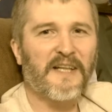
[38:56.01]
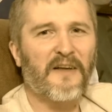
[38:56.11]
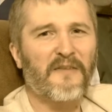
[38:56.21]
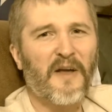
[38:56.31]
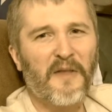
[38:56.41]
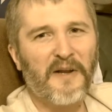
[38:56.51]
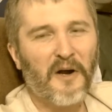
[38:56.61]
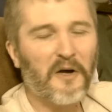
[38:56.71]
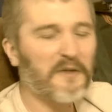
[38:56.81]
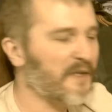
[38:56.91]
I love how they
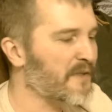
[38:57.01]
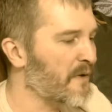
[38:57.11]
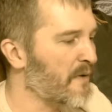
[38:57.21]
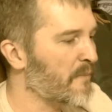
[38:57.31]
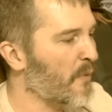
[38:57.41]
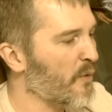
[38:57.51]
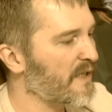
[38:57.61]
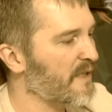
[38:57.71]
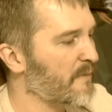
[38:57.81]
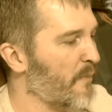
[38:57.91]
called it
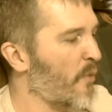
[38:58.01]
mor